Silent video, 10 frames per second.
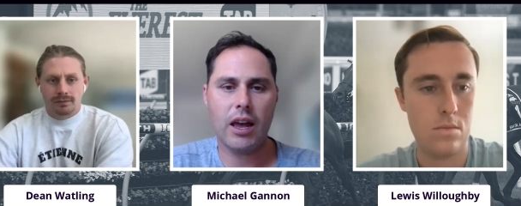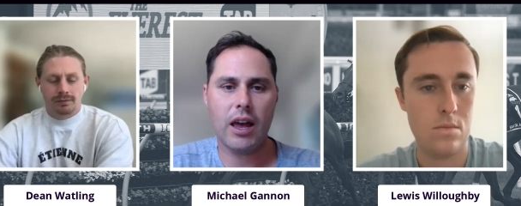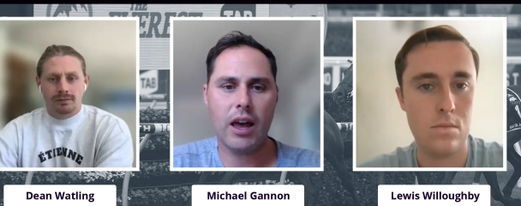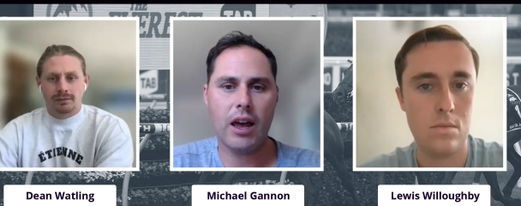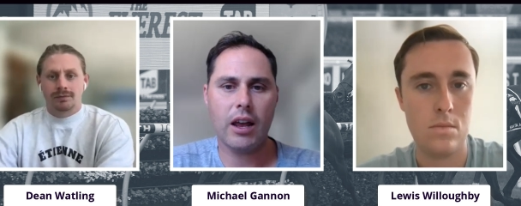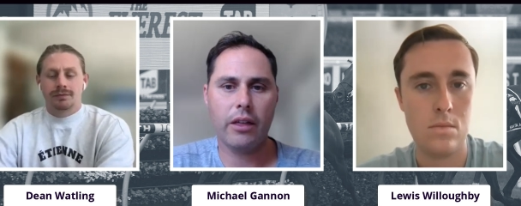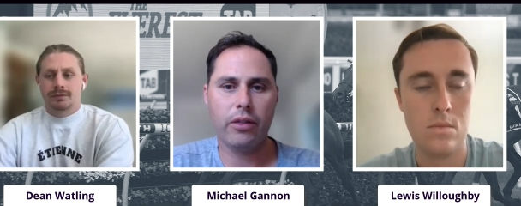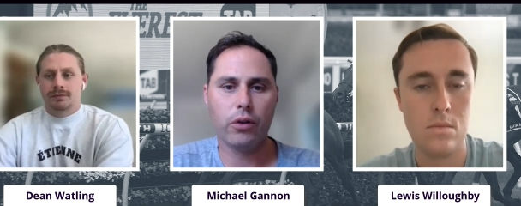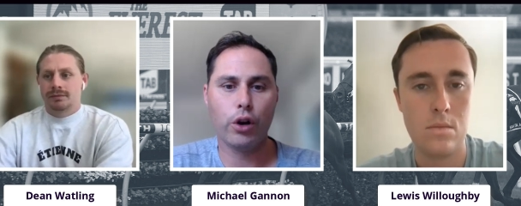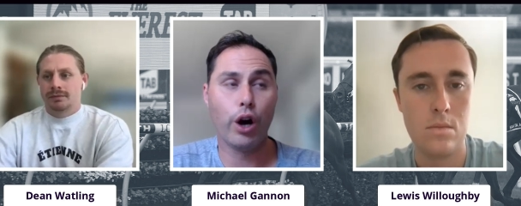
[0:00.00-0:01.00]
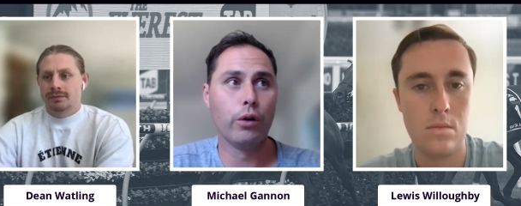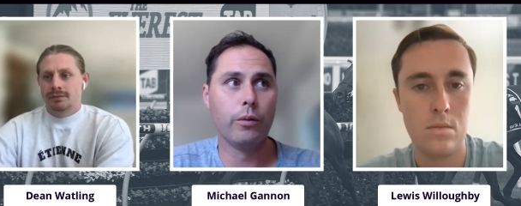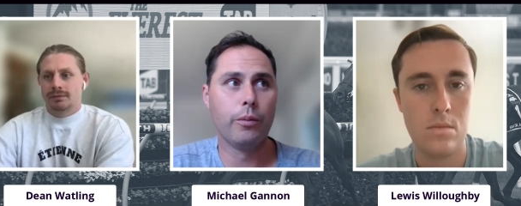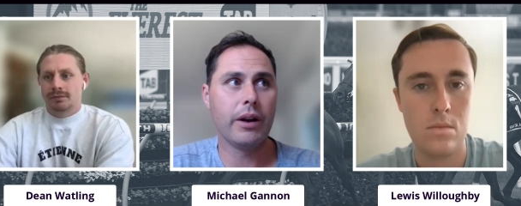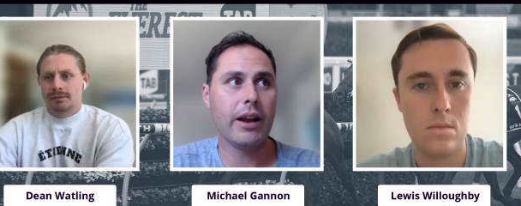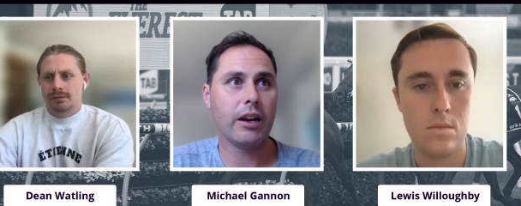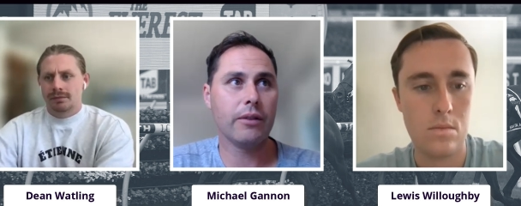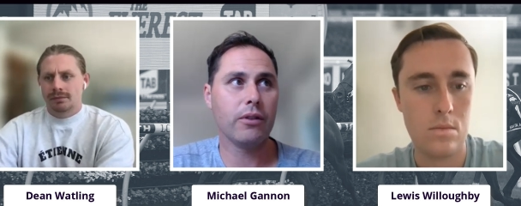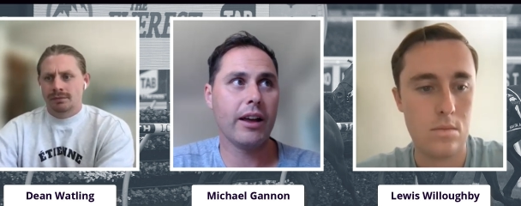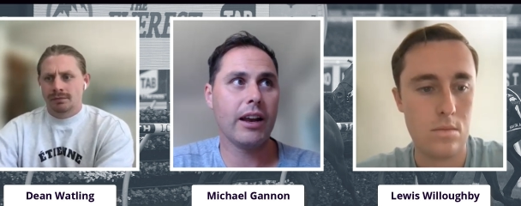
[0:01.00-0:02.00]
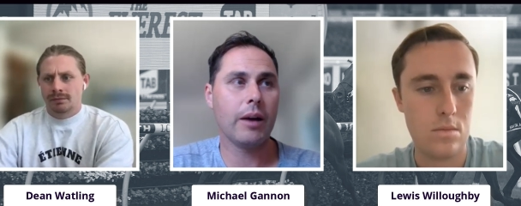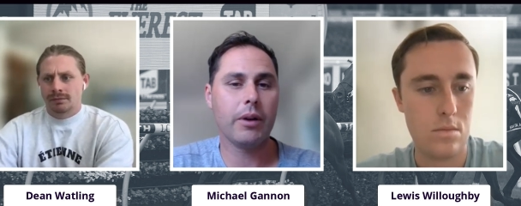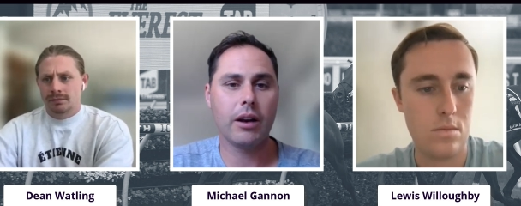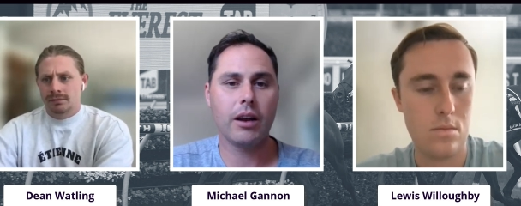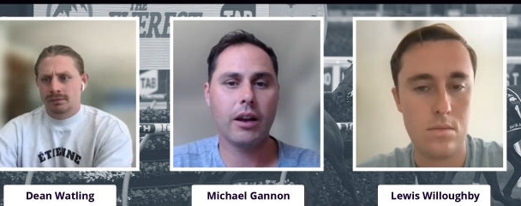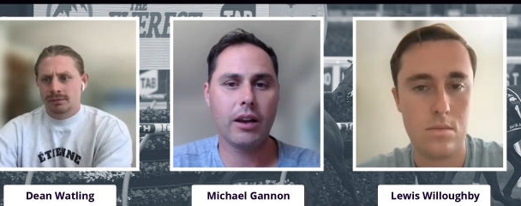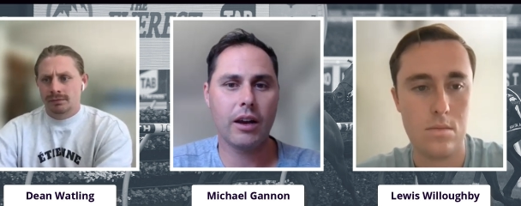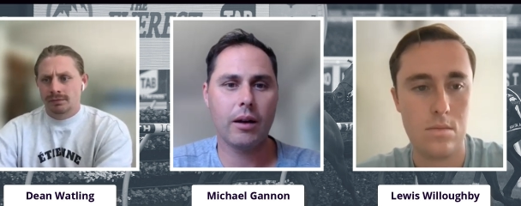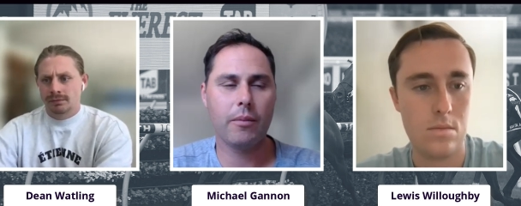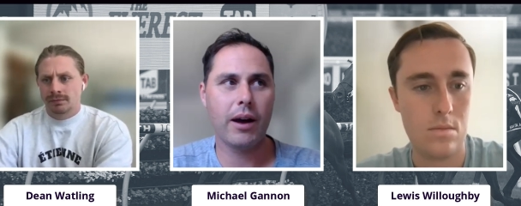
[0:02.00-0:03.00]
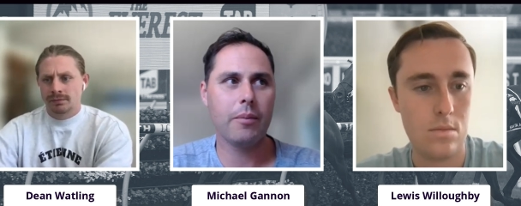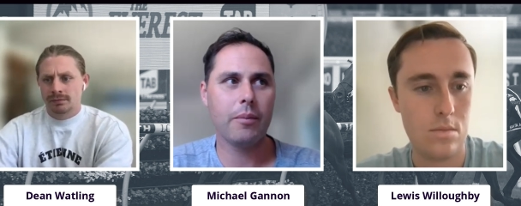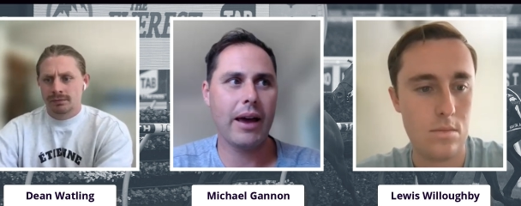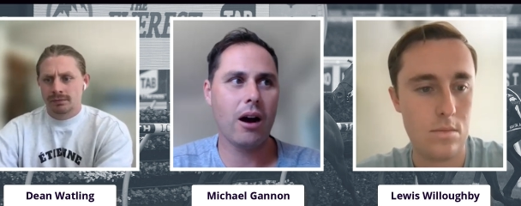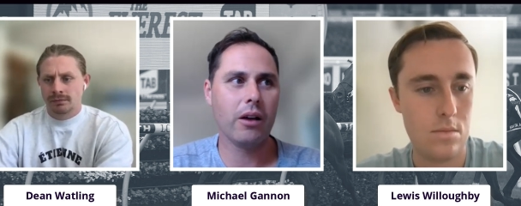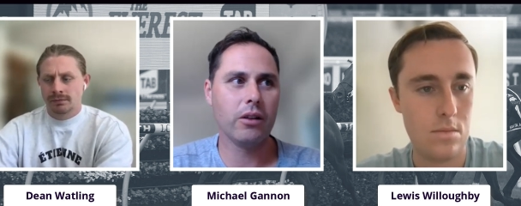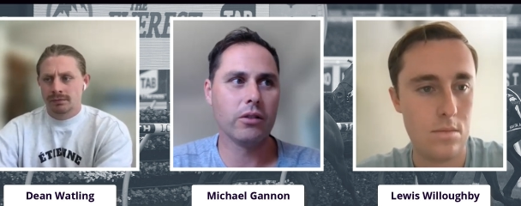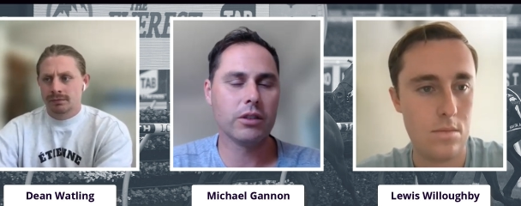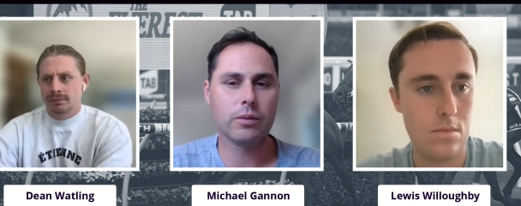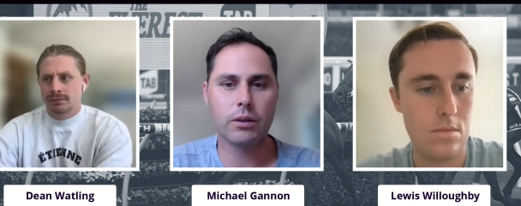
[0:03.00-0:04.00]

Speaker 1: And I thought no, but now you've lined up in a uh, Might and Power that looks